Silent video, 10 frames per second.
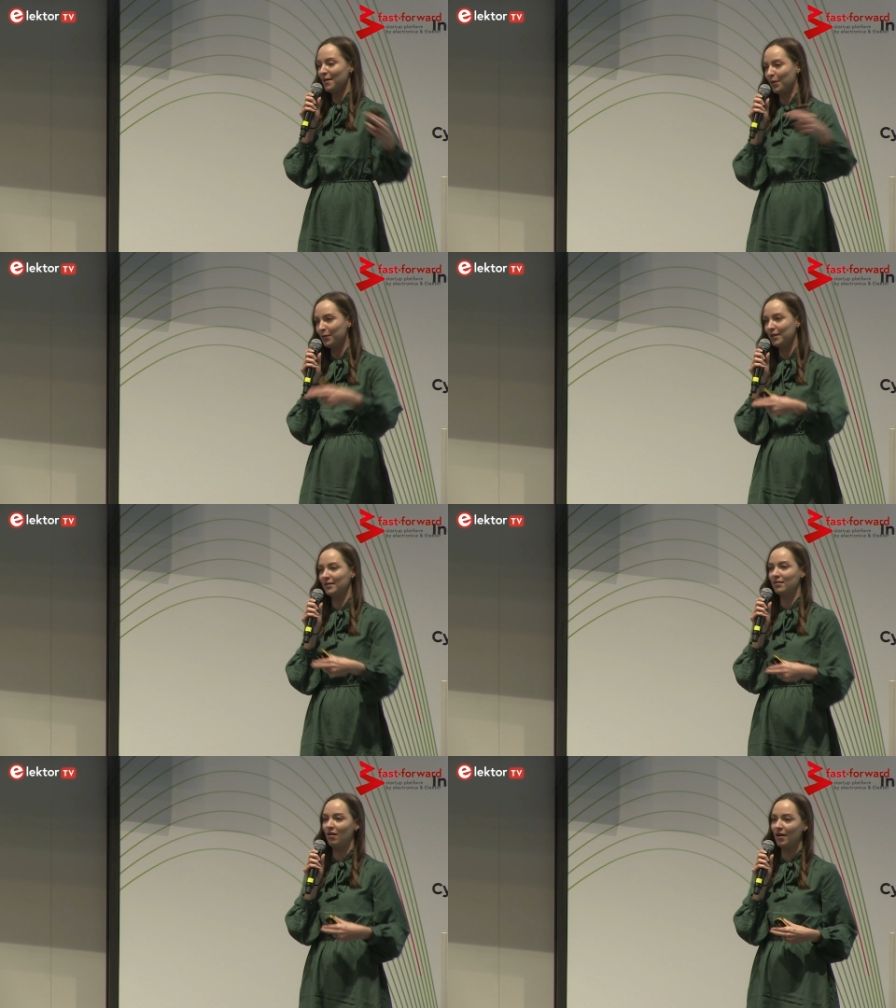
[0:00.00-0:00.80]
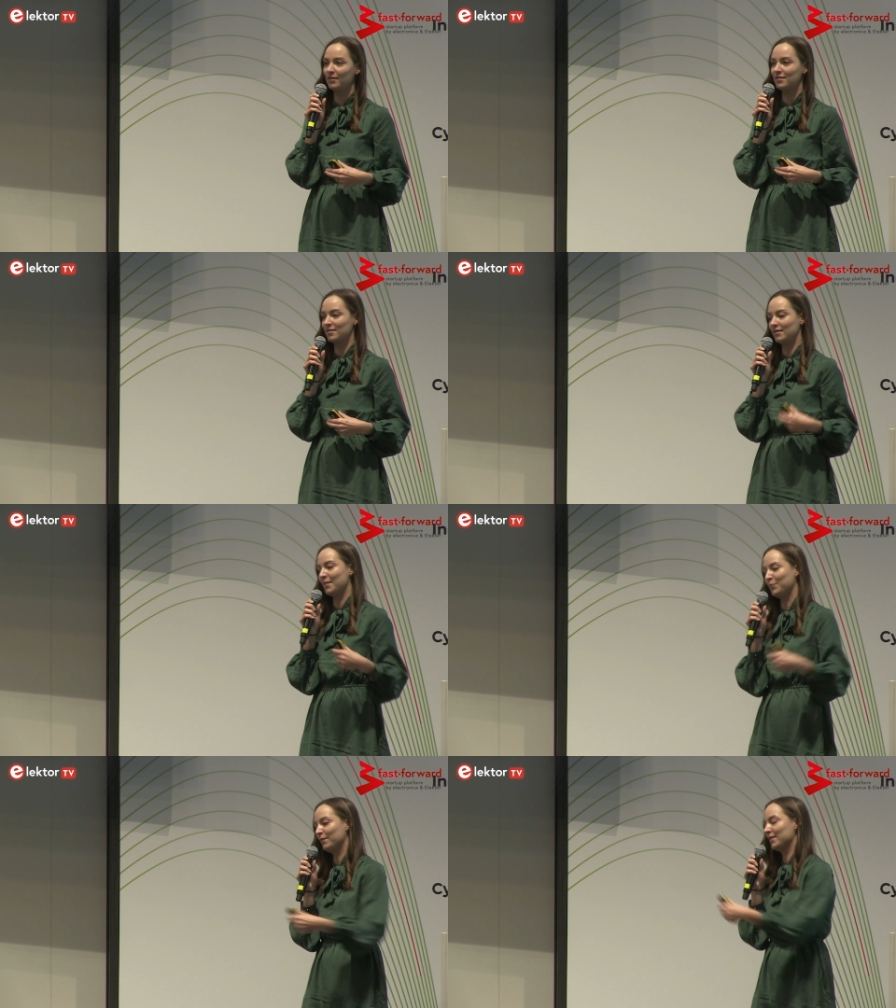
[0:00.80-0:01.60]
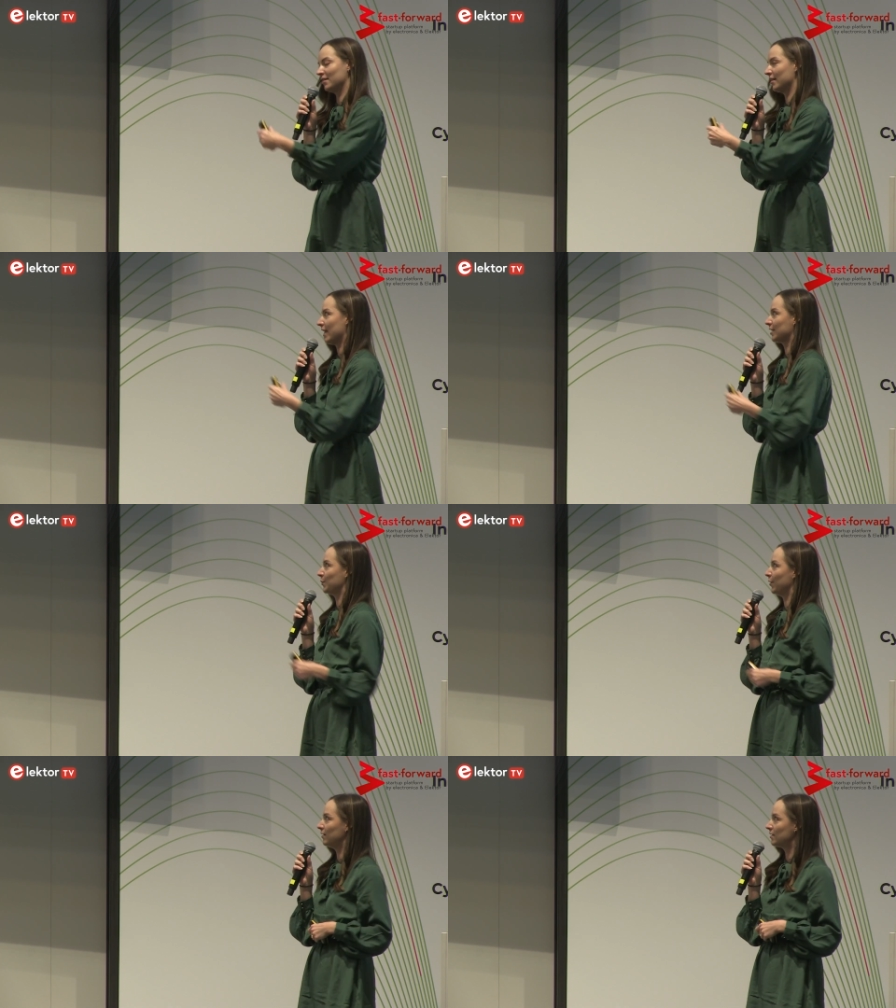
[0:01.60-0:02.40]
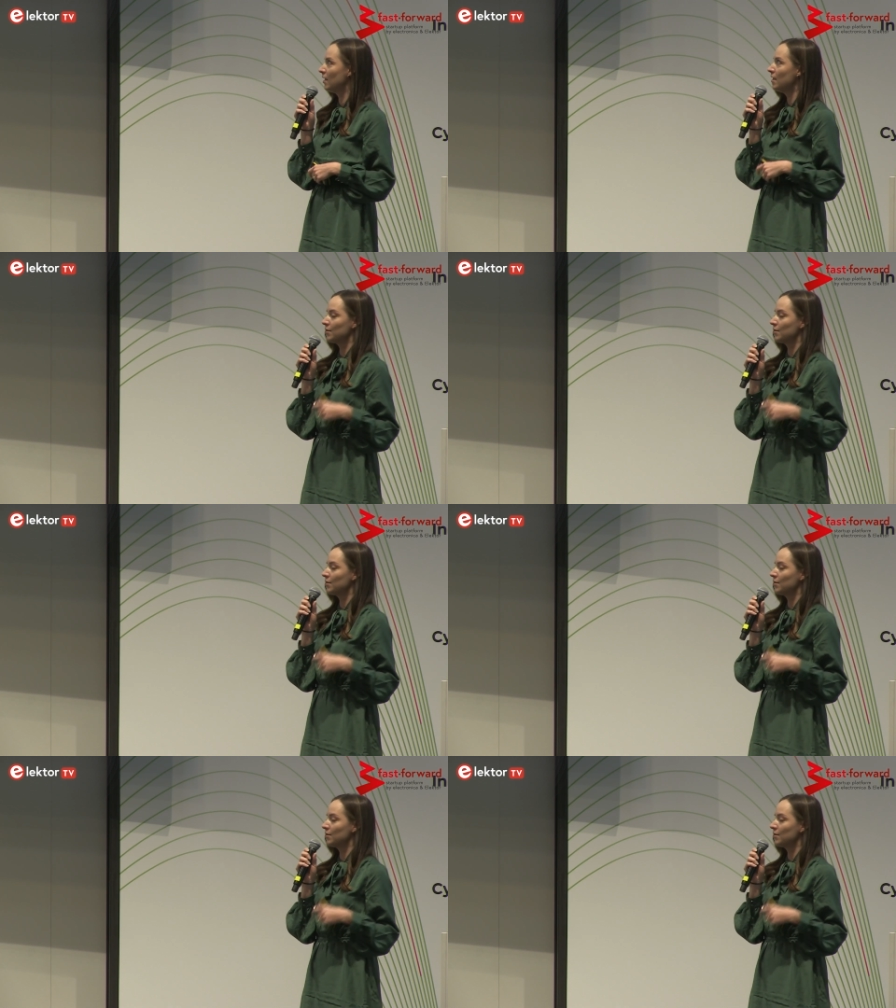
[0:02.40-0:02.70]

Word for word: loading the carts, then moving to the next point.